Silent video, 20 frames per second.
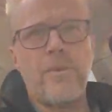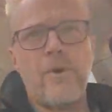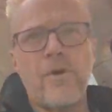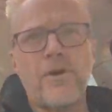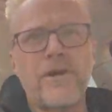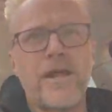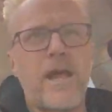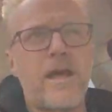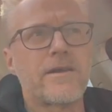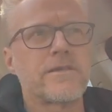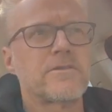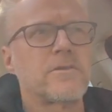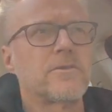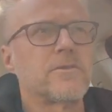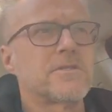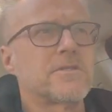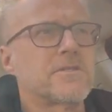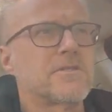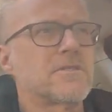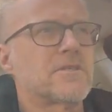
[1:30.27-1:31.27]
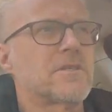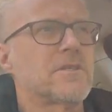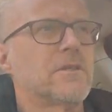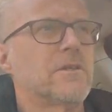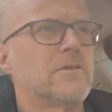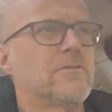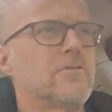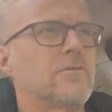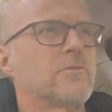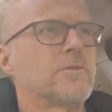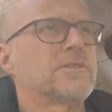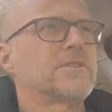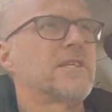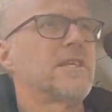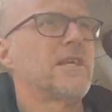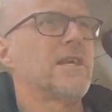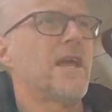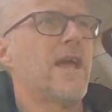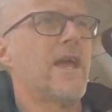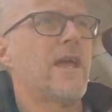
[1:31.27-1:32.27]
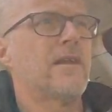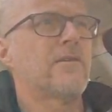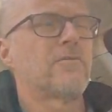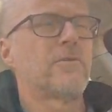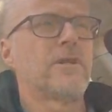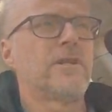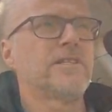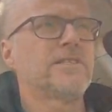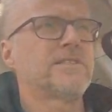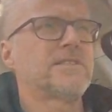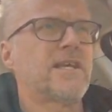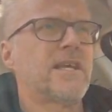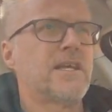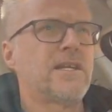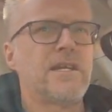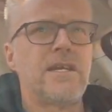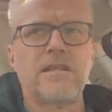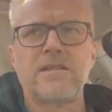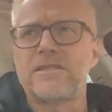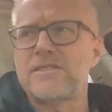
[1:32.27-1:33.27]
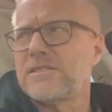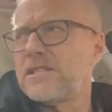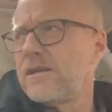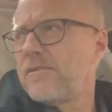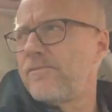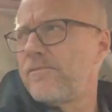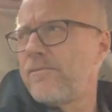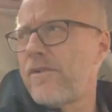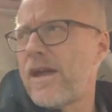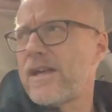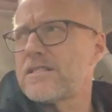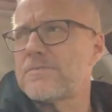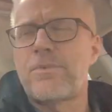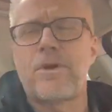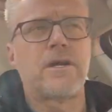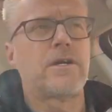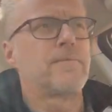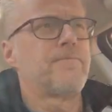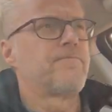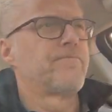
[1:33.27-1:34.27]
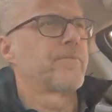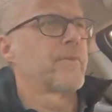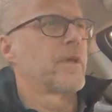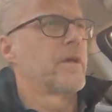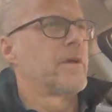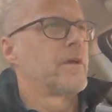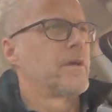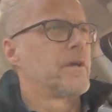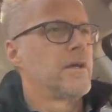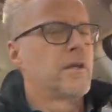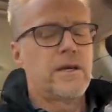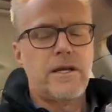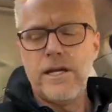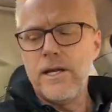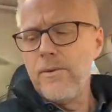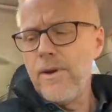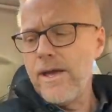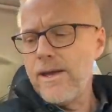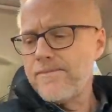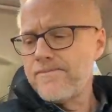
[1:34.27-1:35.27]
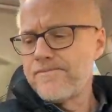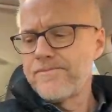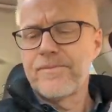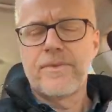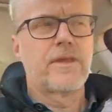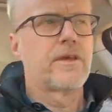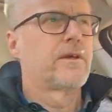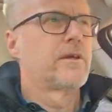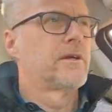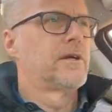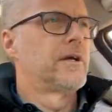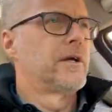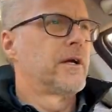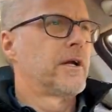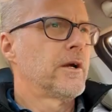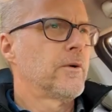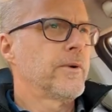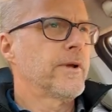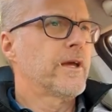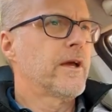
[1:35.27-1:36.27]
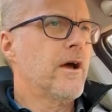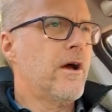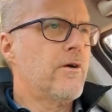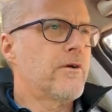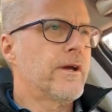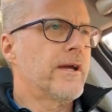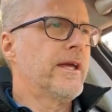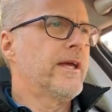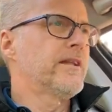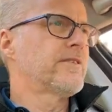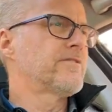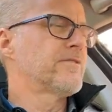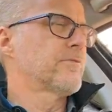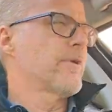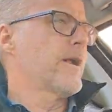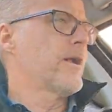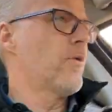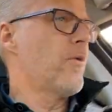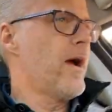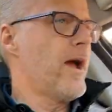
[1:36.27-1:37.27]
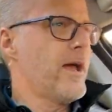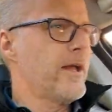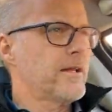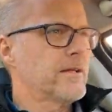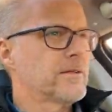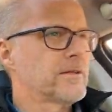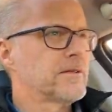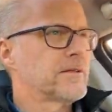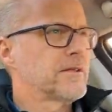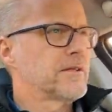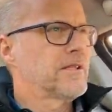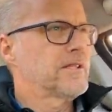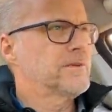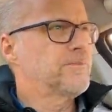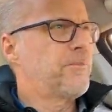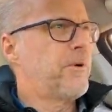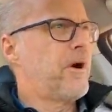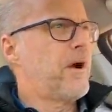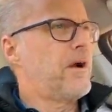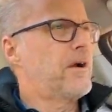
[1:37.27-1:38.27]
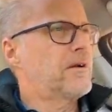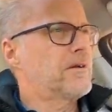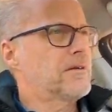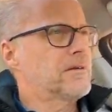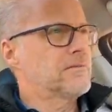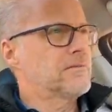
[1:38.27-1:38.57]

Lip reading: or down. It's always just a little too risky and really sandy on the steep, fast part. Anyway, here we go. It hits you right away. This part